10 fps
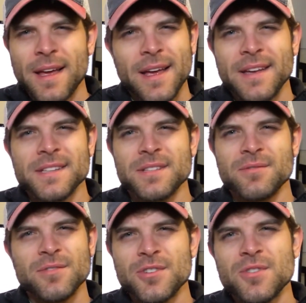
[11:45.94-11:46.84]
is
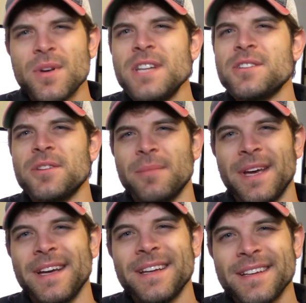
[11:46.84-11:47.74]
strange to
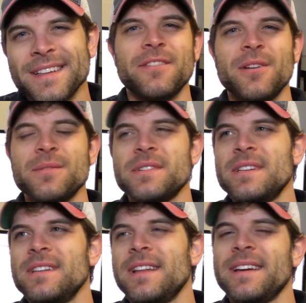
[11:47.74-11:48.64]
me. If I was
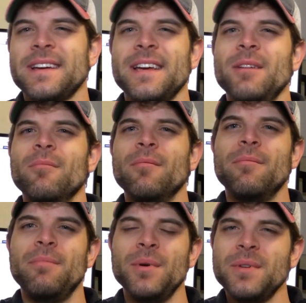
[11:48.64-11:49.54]
in like a
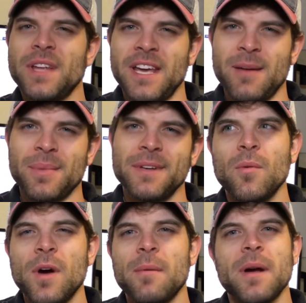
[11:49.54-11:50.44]
boot camp,
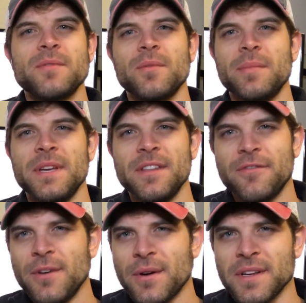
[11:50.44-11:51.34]
web apps would be the
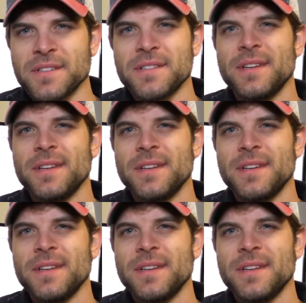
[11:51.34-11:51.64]
focus.